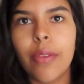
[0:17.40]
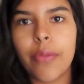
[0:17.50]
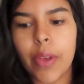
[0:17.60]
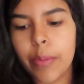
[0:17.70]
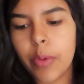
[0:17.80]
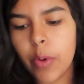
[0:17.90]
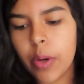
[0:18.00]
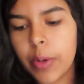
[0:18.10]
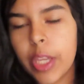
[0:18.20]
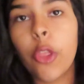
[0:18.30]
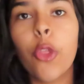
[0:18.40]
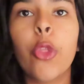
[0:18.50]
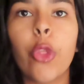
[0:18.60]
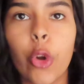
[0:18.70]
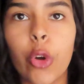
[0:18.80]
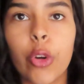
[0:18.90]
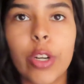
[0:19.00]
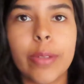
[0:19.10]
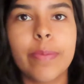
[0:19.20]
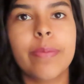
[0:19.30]
February
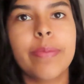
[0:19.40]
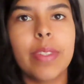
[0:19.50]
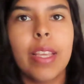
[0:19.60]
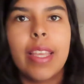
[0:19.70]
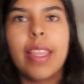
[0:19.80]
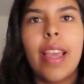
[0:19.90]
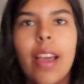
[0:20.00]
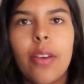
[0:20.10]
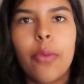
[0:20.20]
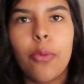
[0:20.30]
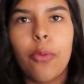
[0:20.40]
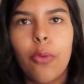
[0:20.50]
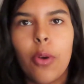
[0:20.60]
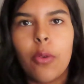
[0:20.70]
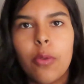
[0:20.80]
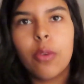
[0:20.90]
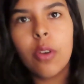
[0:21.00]
3rd. Whoa.